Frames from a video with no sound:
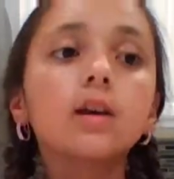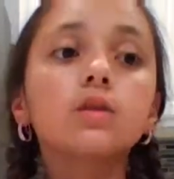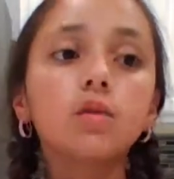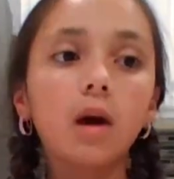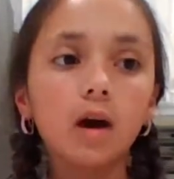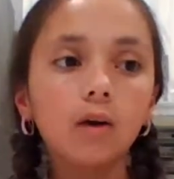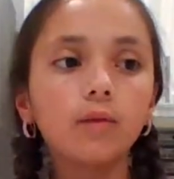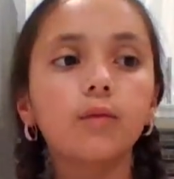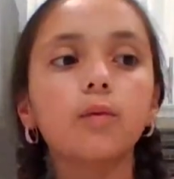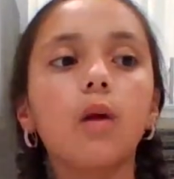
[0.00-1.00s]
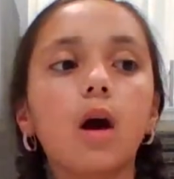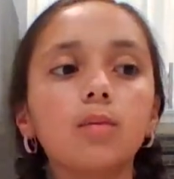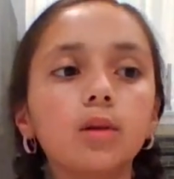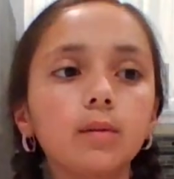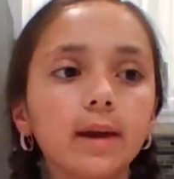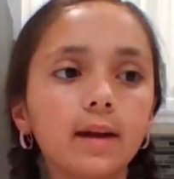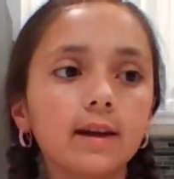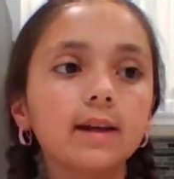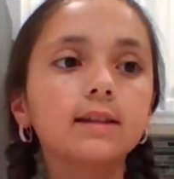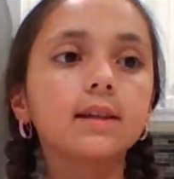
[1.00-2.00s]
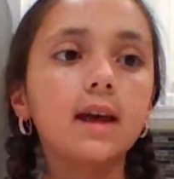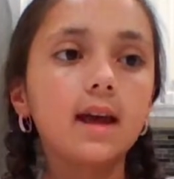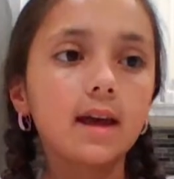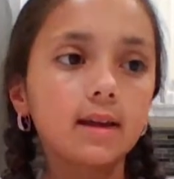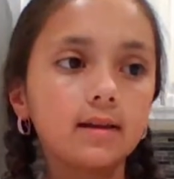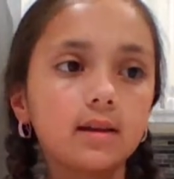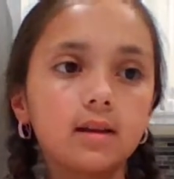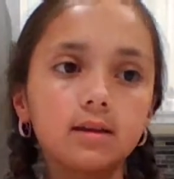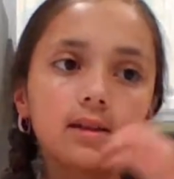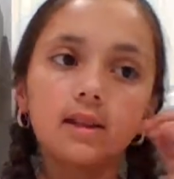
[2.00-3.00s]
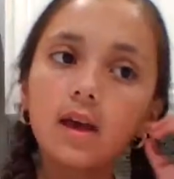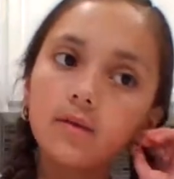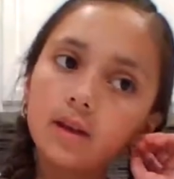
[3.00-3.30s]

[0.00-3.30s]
12 raw blueberries and 7,